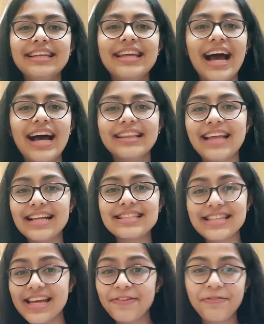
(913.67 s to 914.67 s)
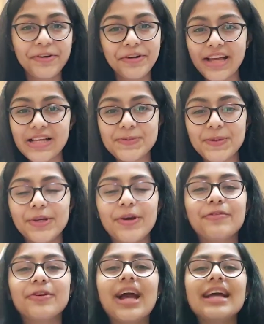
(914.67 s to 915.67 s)
yeah, that's it for today's
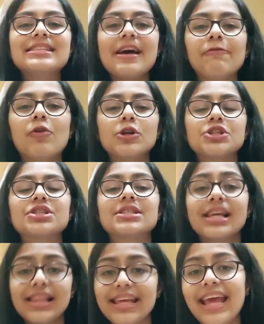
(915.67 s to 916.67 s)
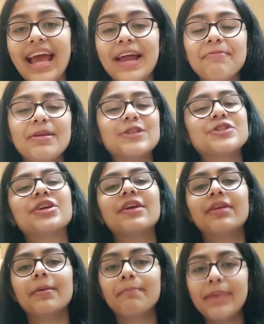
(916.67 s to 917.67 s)
video. If you guys have watched till the end, make sure you
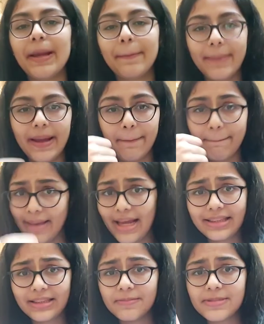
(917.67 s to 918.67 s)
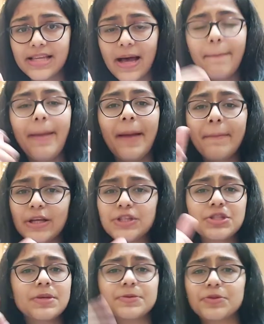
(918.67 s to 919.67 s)
give it a big thumbs up, and make
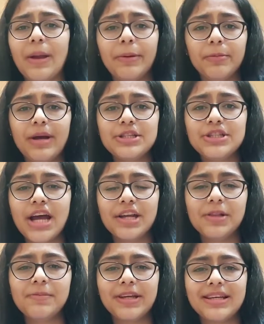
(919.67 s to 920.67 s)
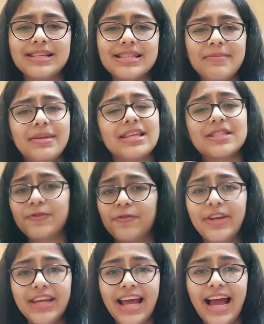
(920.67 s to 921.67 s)
sure you subscribe to my channel, because I mean it's
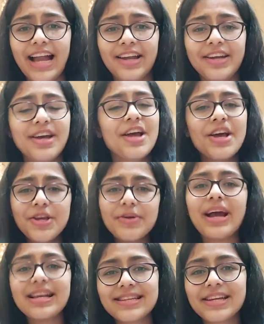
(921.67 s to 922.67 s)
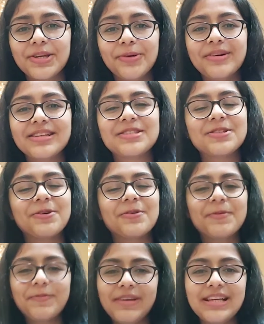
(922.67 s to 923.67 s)
free and you guys can do it,
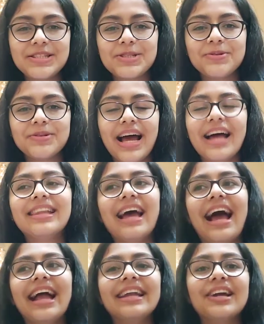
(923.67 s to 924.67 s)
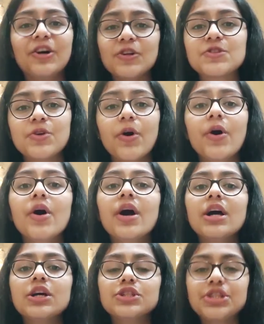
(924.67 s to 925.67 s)
so please do that. And also
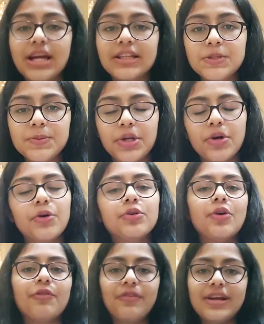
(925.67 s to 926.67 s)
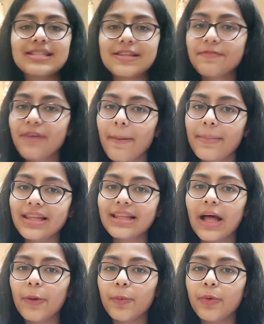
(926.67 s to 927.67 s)
share this video to your friends and family.
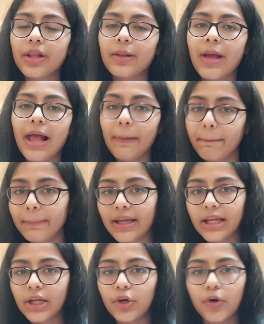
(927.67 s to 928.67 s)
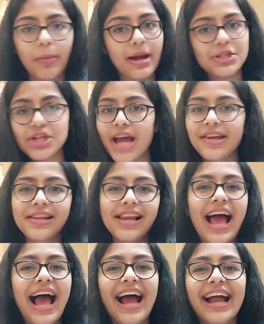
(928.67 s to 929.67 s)
That will help me grow my
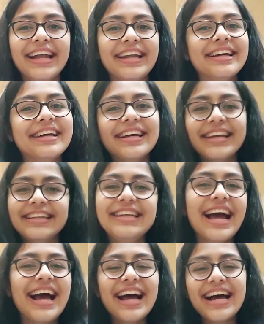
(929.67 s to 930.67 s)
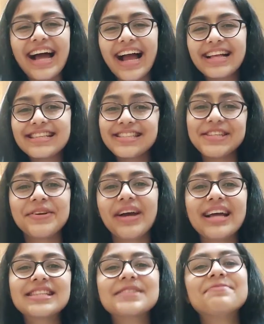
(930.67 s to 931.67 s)
channel. And yeah, I'll see you
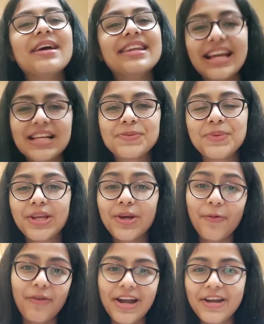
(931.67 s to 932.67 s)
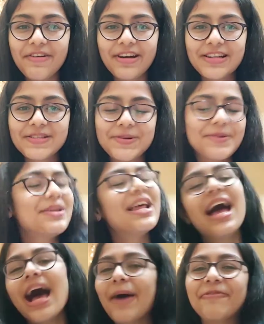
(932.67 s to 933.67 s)
guys in my next video very
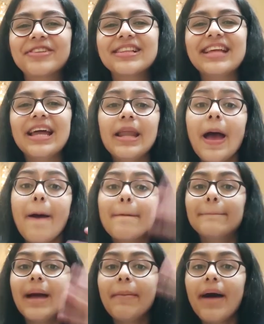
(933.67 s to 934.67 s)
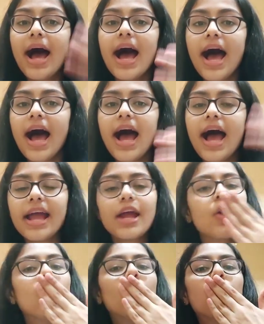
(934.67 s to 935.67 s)
soon. Up to then,
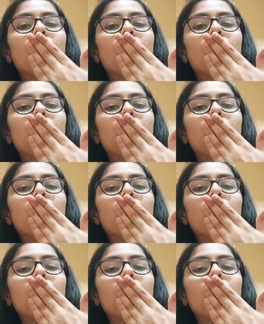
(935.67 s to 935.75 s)
bye.